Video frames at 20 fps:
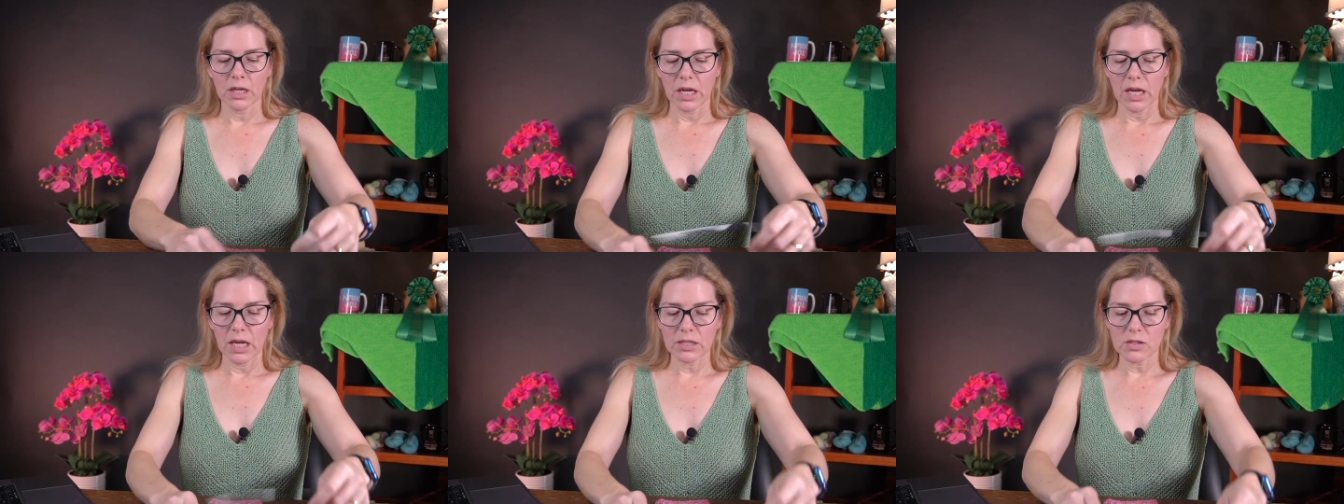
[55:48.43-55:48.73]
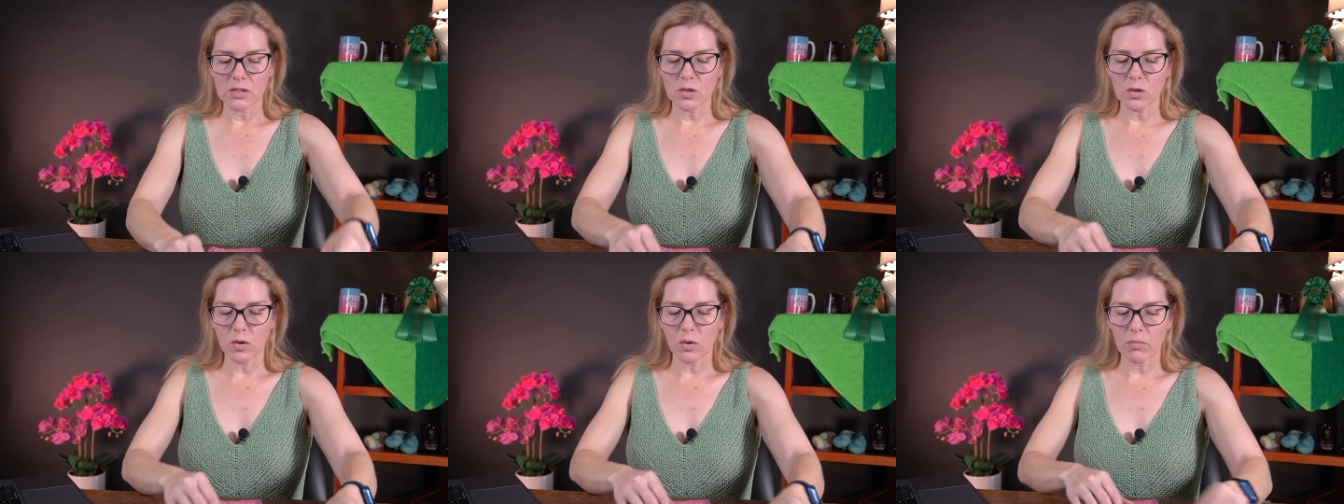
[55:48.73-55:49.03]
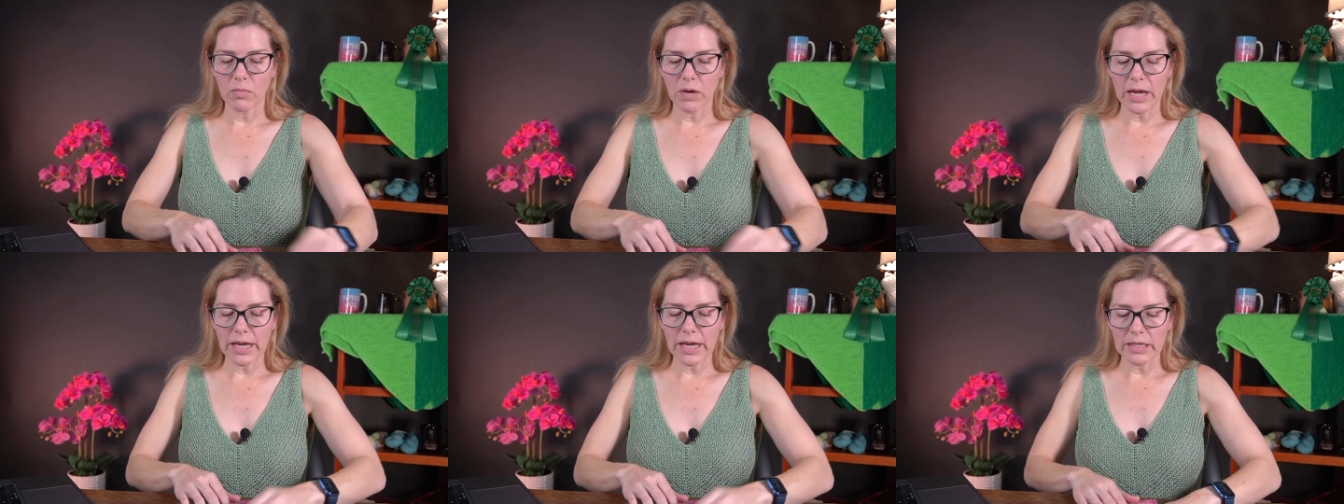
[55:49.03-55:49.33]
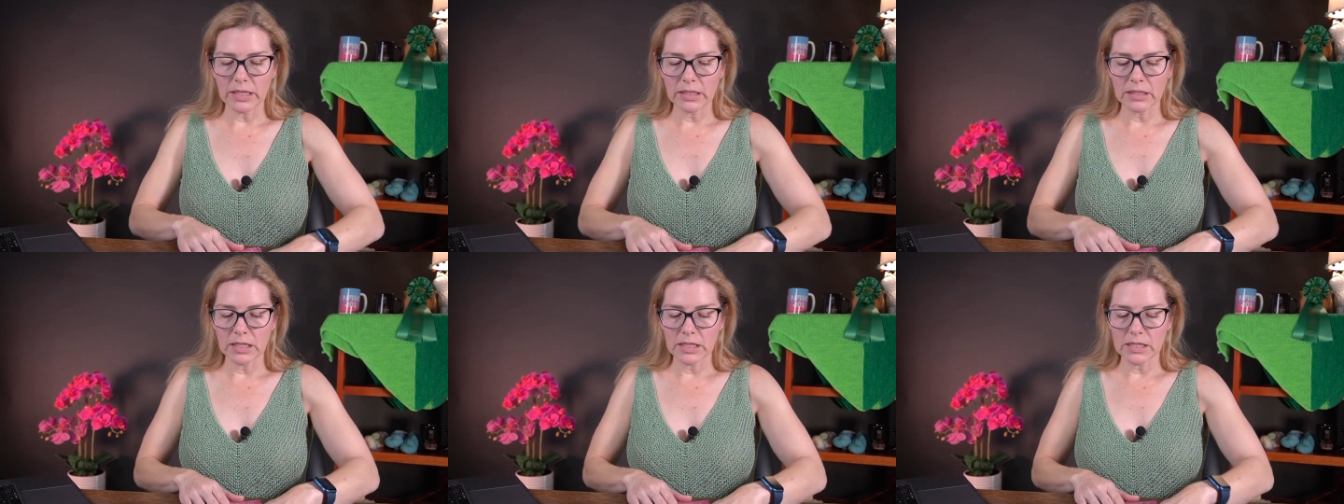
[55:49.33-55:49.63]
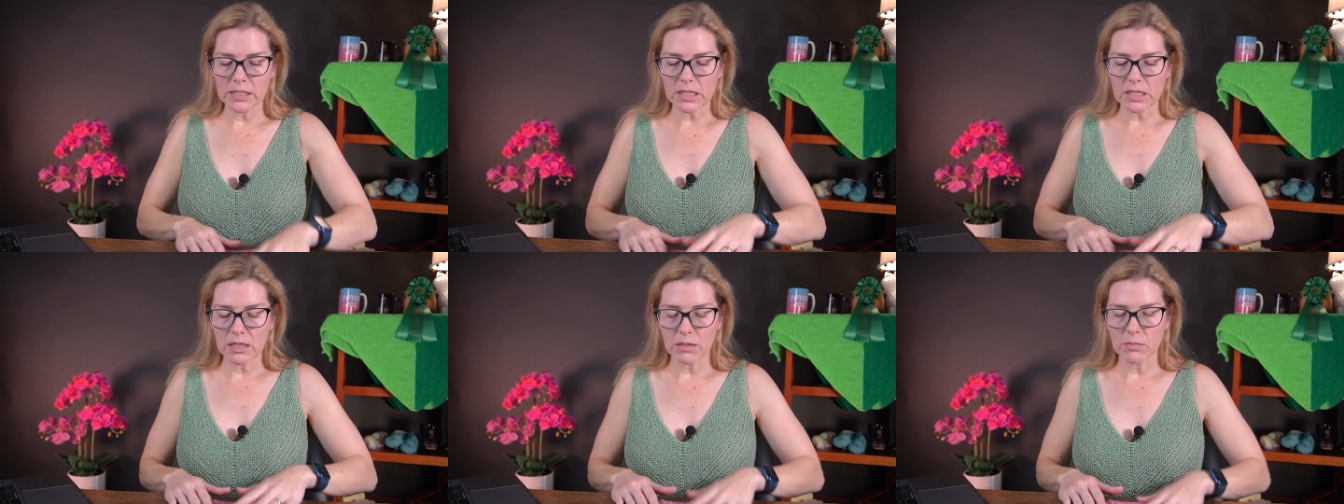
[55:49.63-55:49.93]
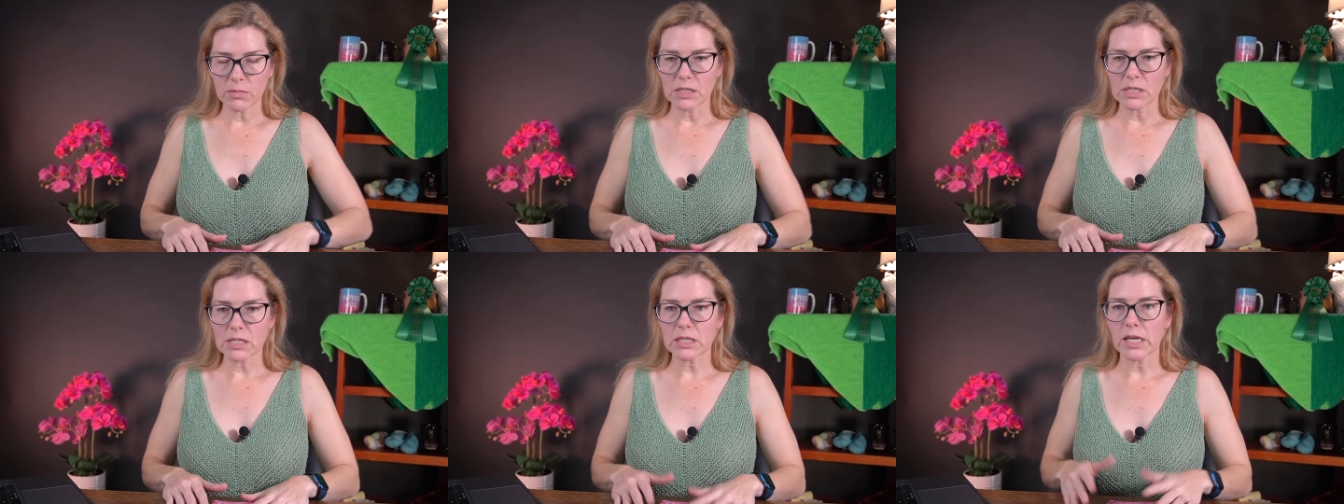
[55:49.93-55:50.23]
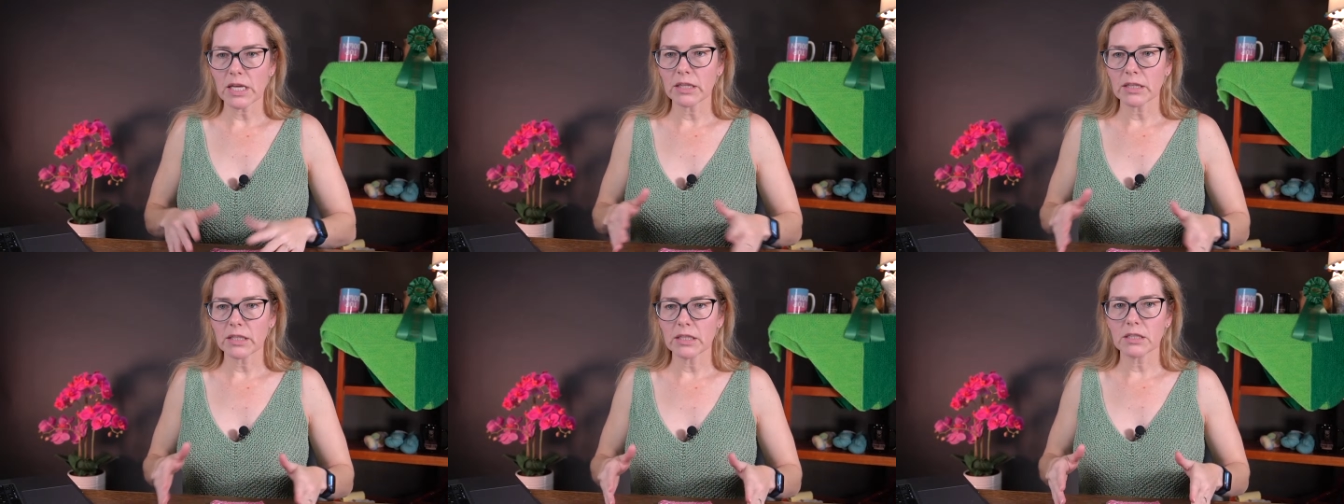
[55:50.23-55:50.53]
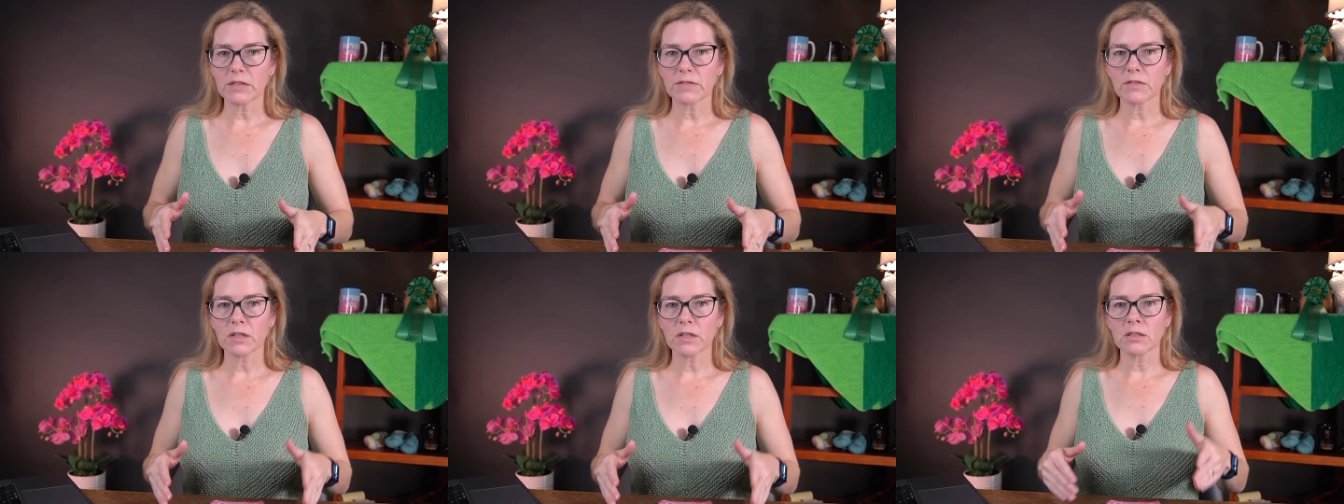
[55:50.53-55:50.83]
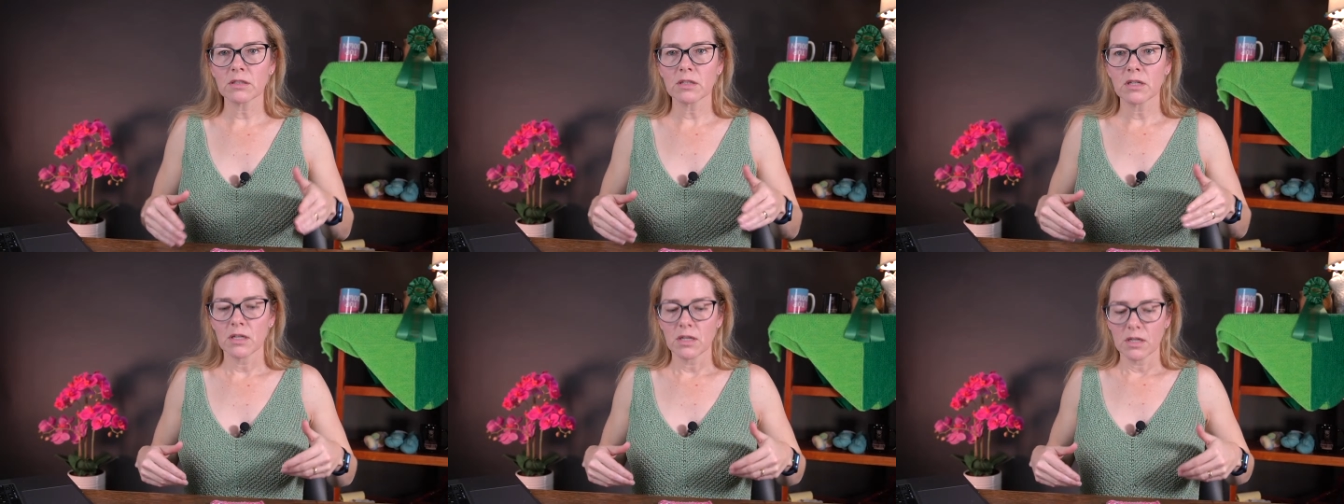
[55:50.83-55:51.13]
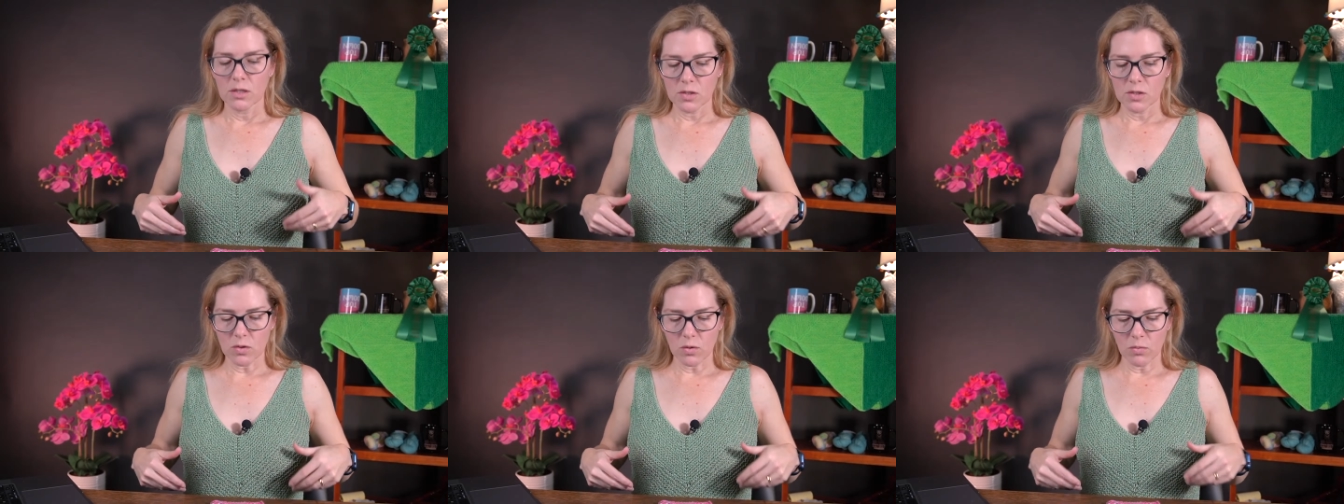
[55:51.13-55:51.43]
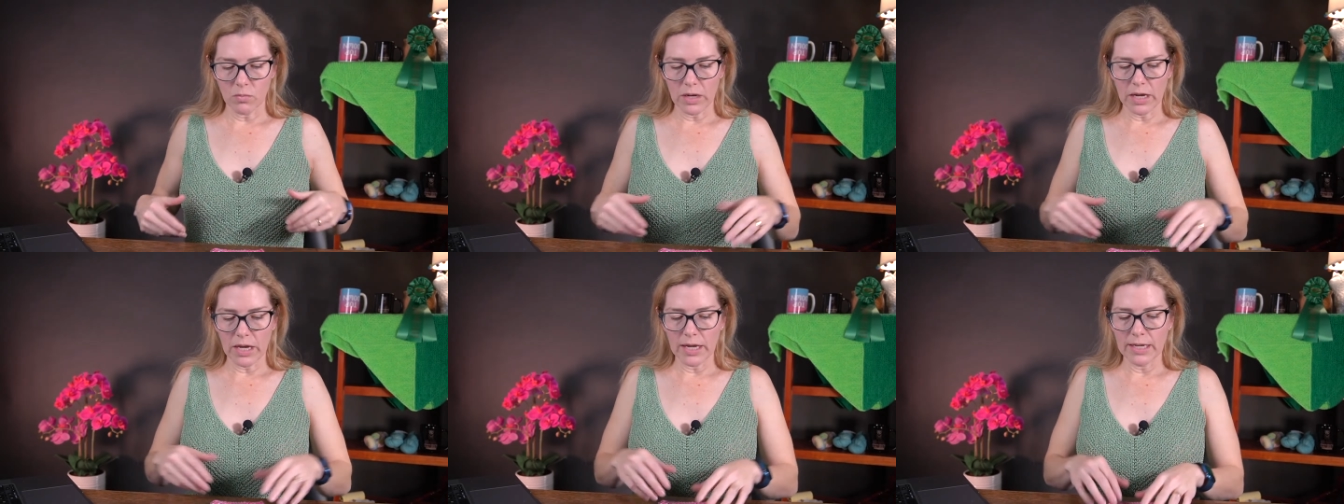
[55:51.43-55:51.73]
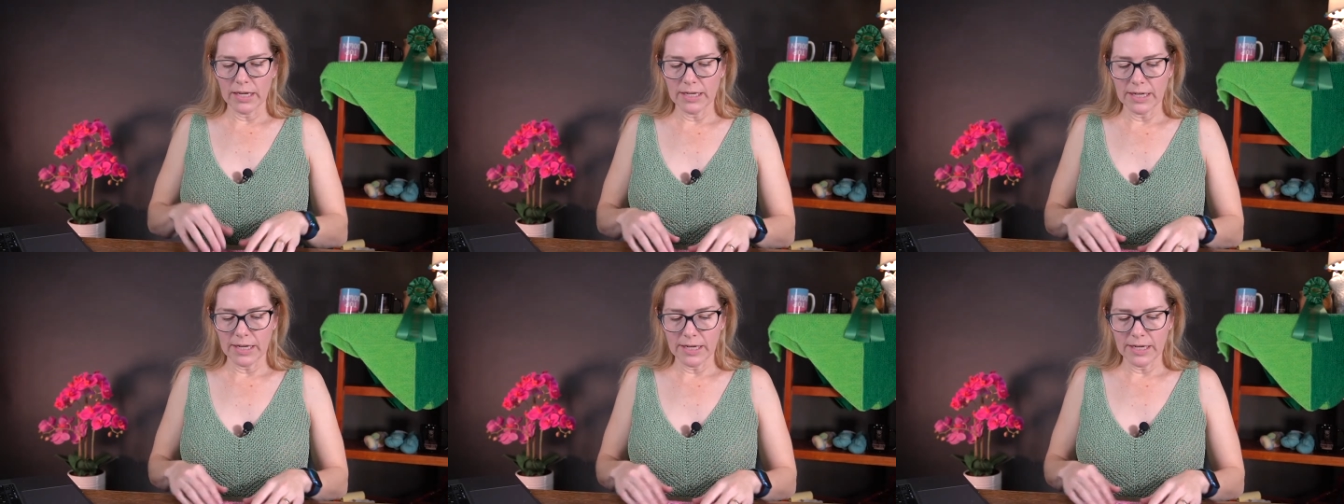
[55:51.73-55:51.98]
and so mine is going to be slightly different. So my